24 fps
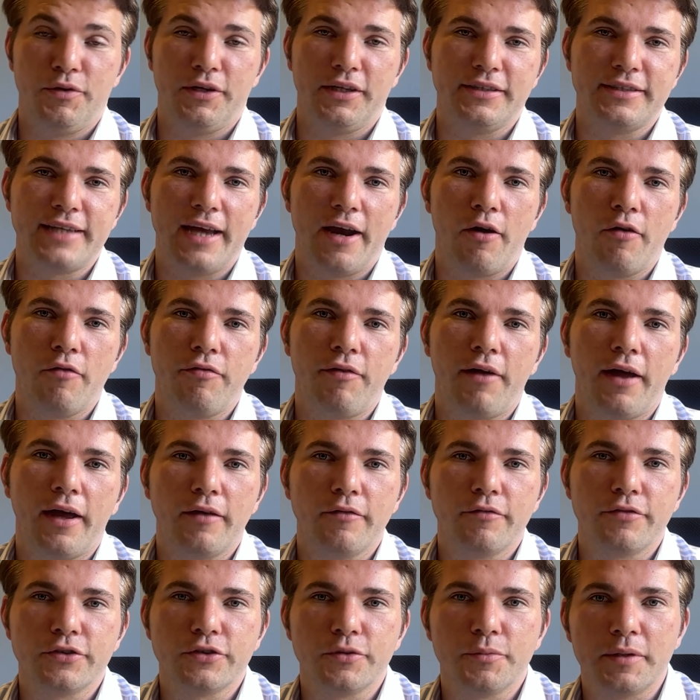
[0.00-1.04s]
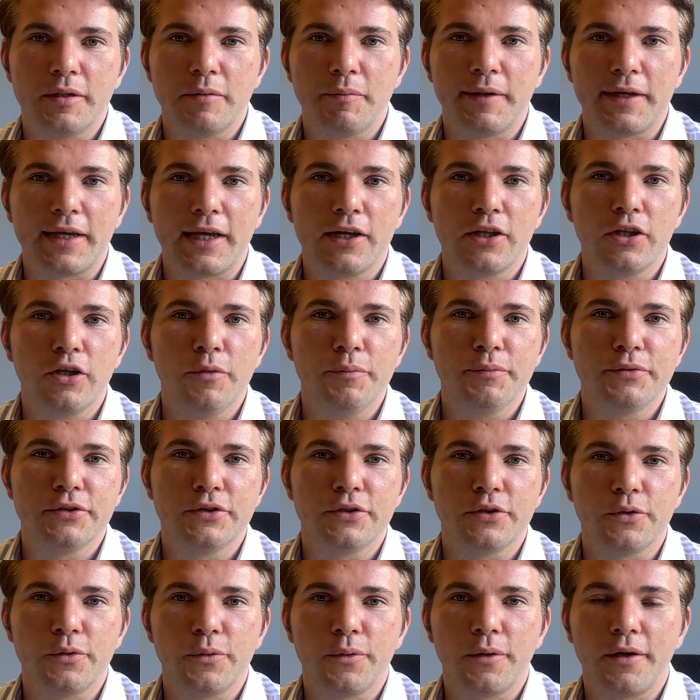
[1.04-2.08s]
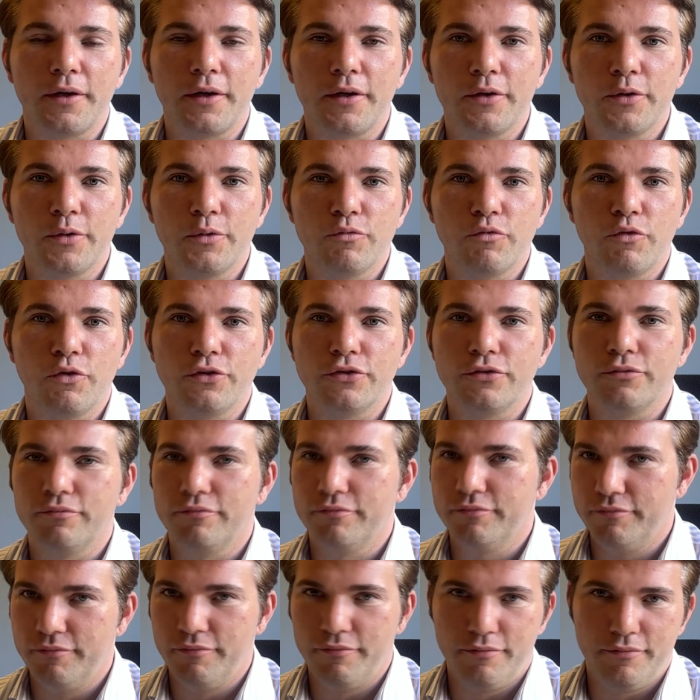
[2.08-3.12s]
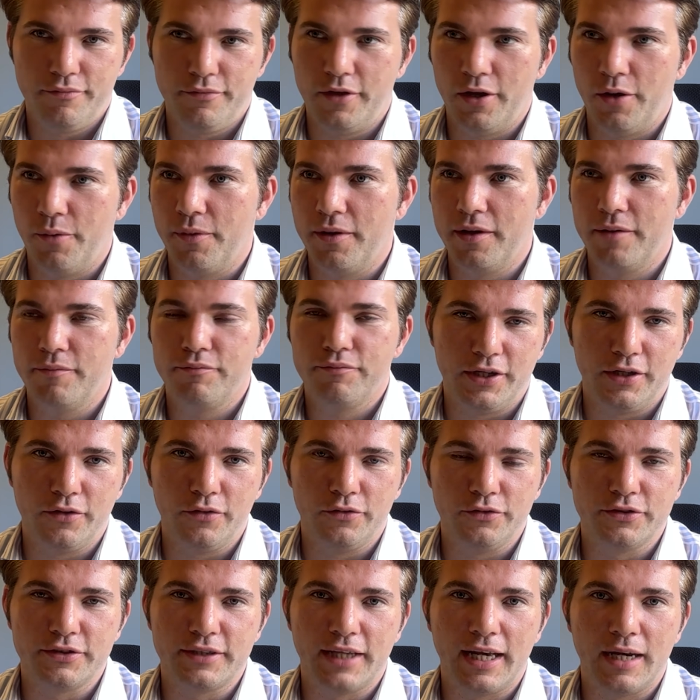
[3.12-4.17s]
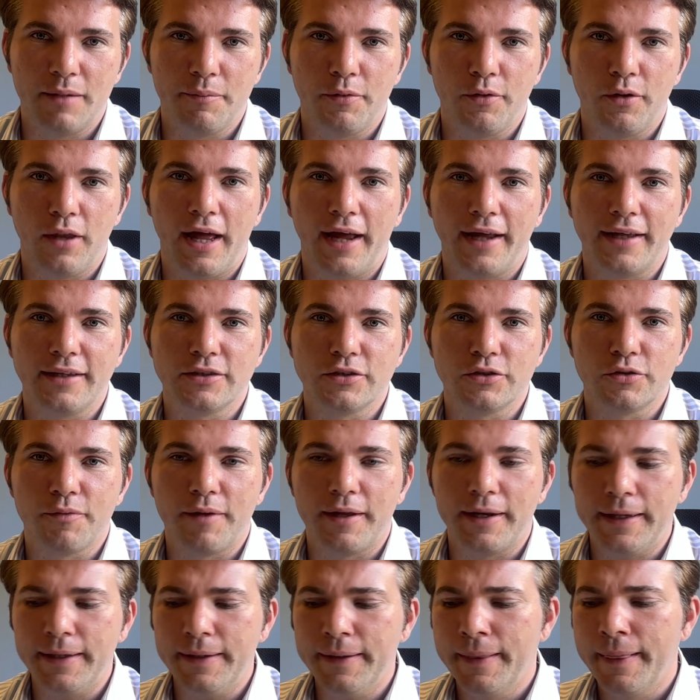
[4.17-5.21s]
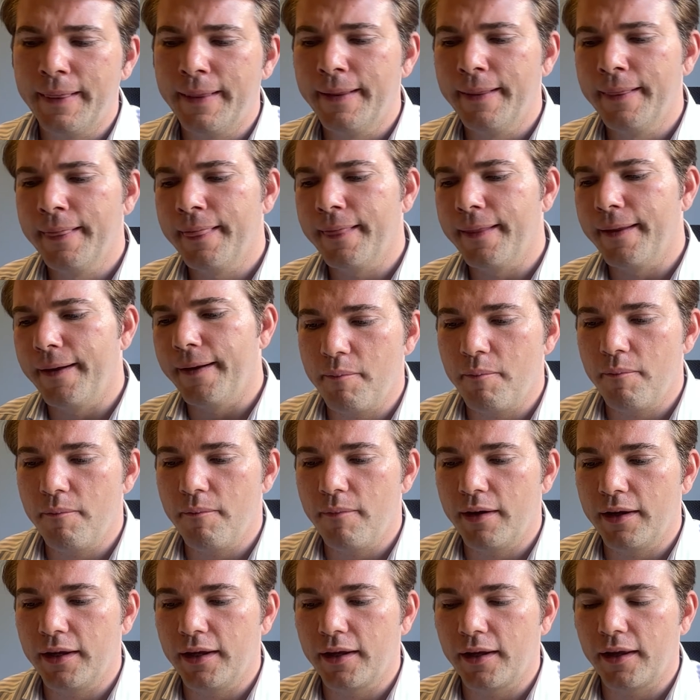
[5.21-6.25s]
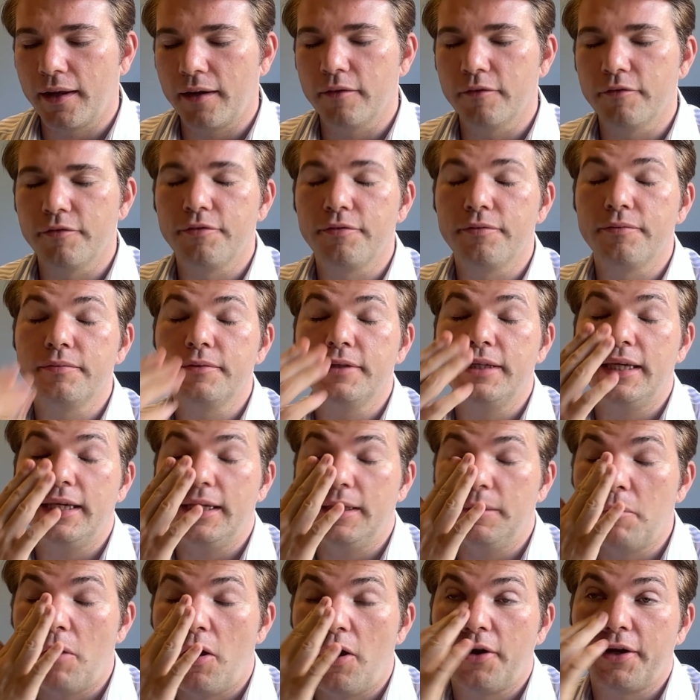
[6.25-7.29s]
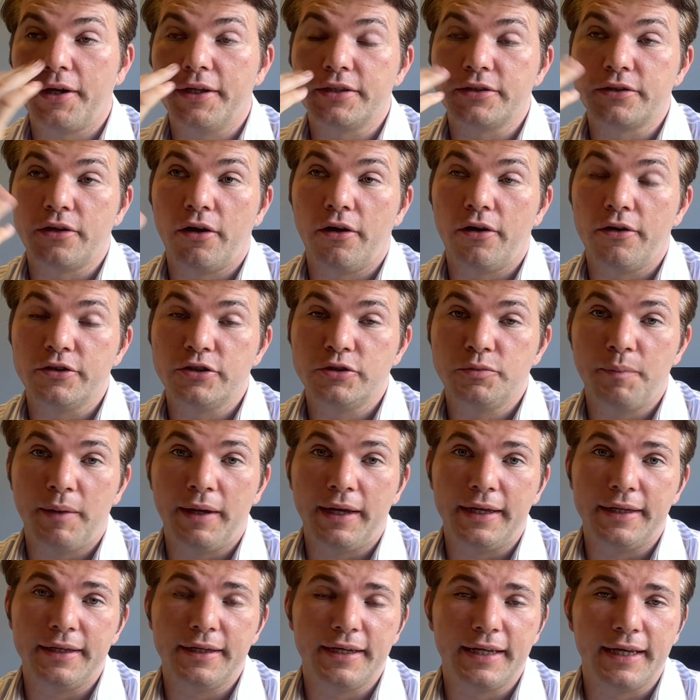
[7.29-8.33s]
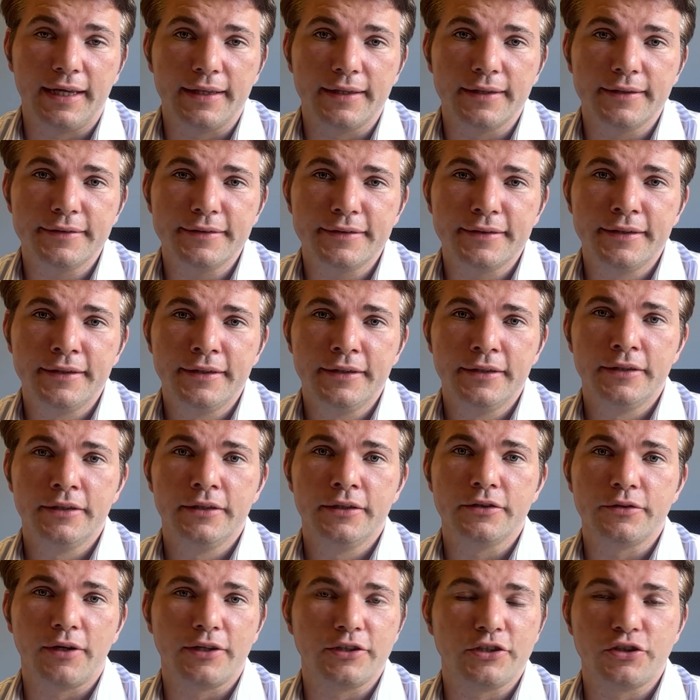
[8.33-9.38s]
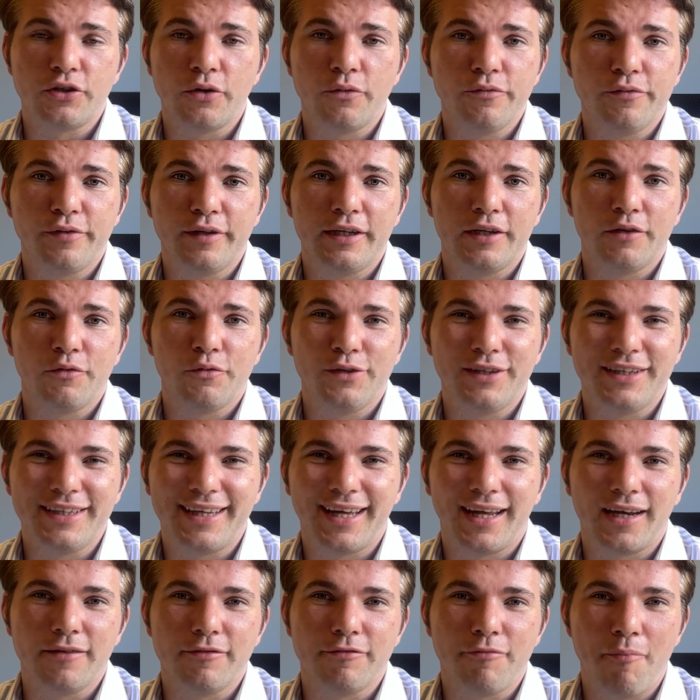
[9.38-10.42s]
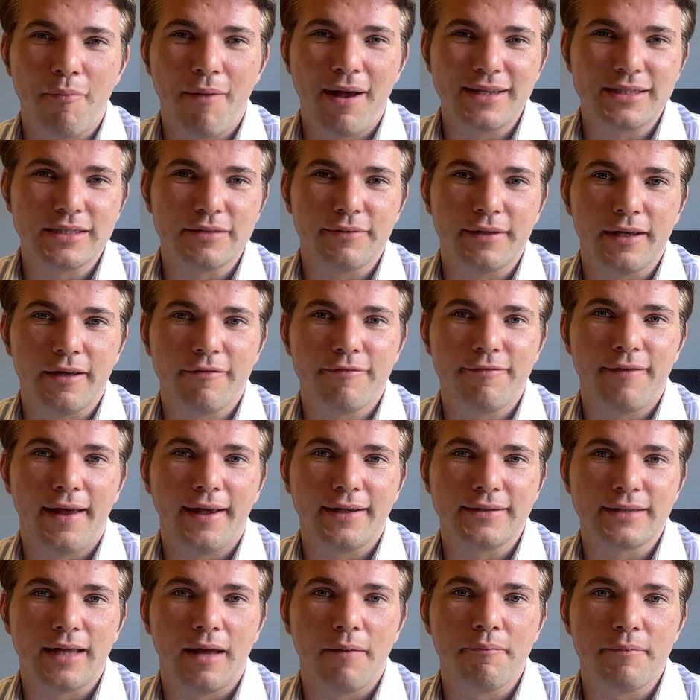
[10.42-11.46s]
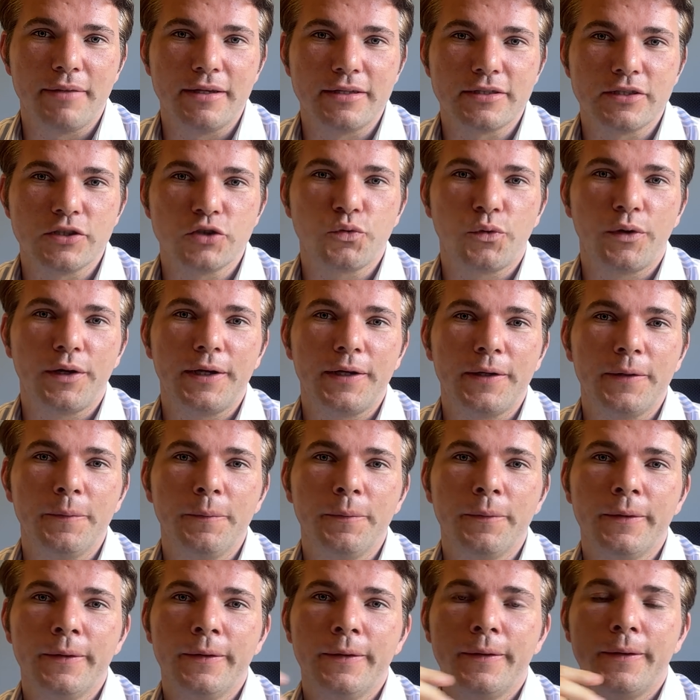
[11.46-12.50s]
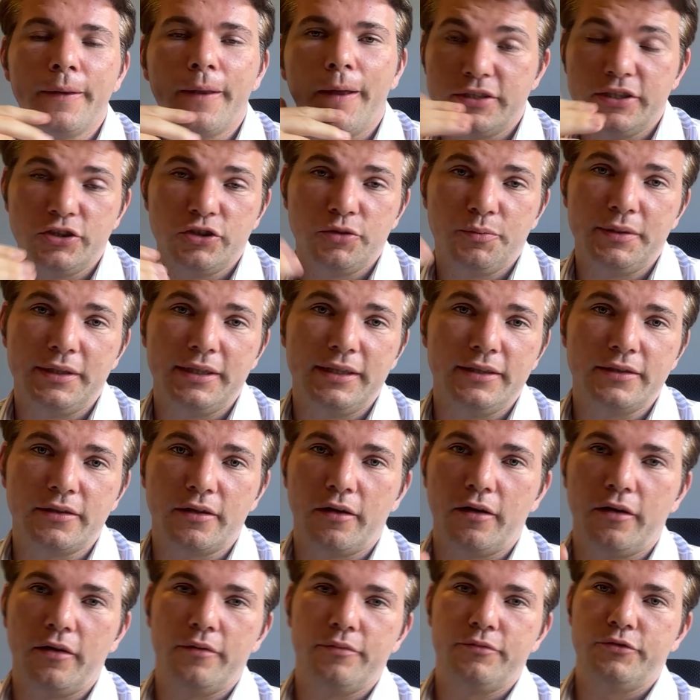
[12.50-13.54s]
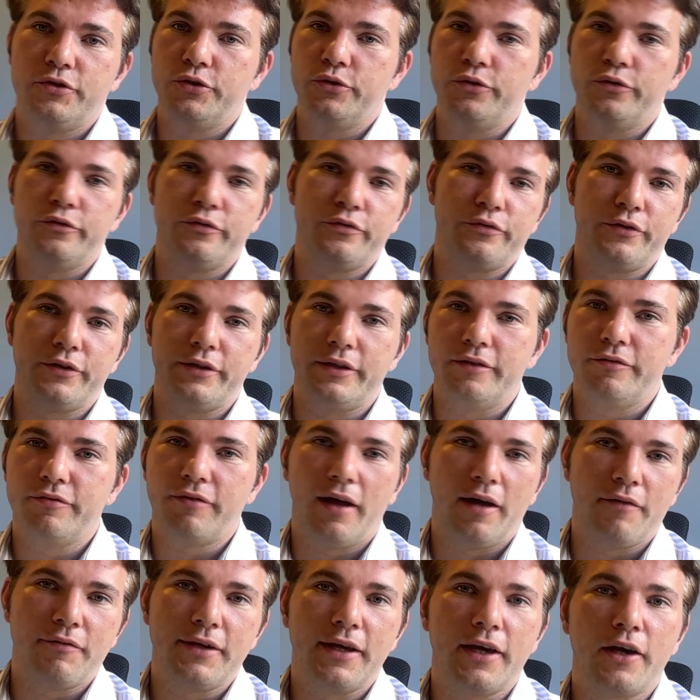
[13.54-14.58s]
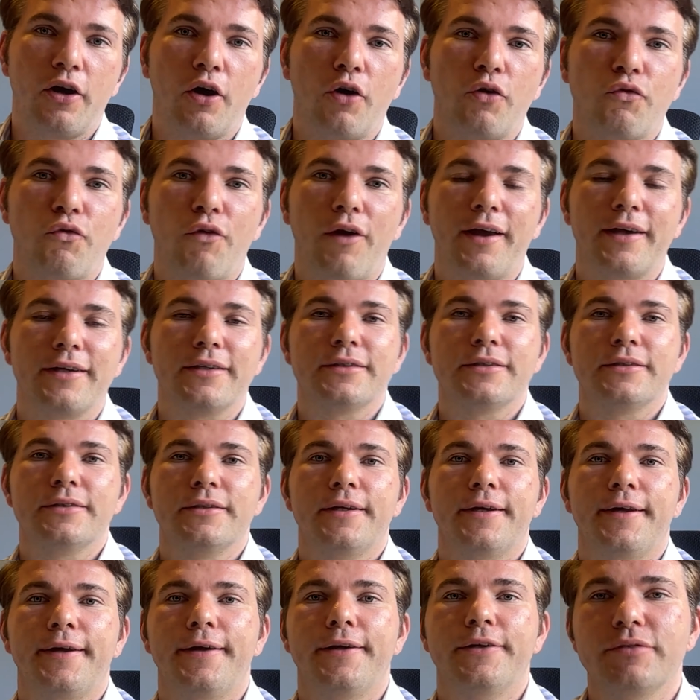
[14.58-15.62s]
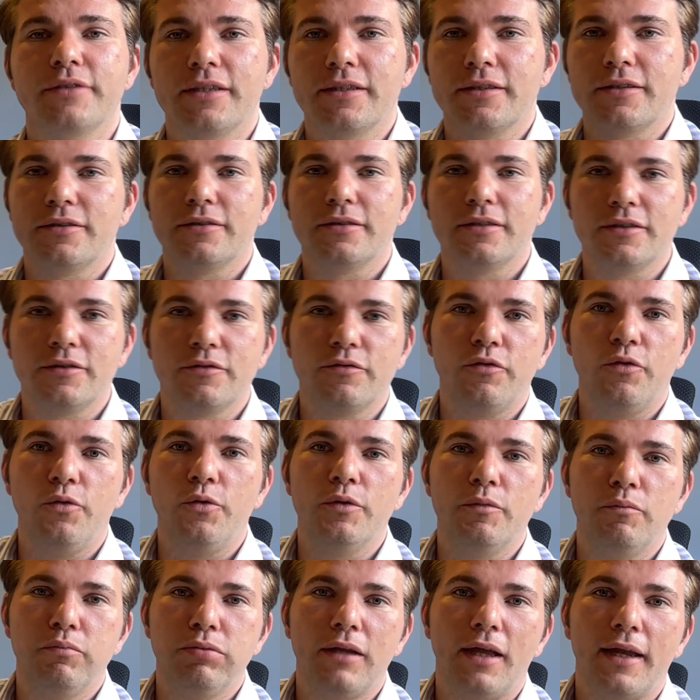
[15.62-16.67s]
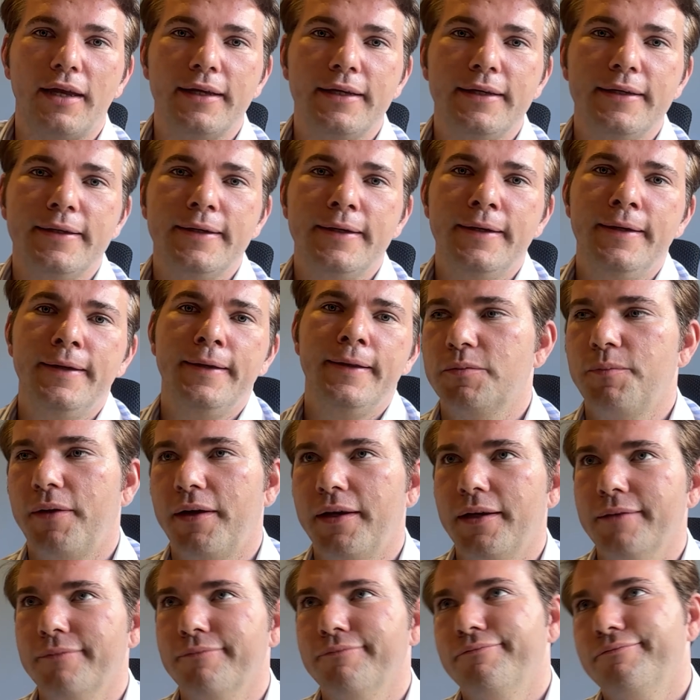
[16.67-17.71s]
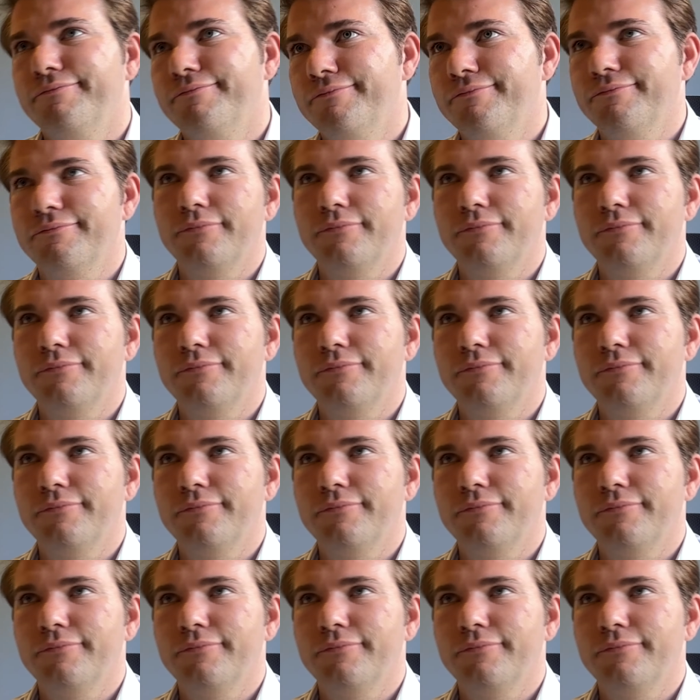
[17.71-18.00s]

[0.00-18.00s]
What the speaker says: pretty terrifying for some of the bigger clubs who run pretty unstable heights already. My kind of key markets are Spain and England. So I just don't think it really kind of massively affects that business right now. And obviously some of these are 2, 3, 5-year contracts. So obviously it's forward planning. Despite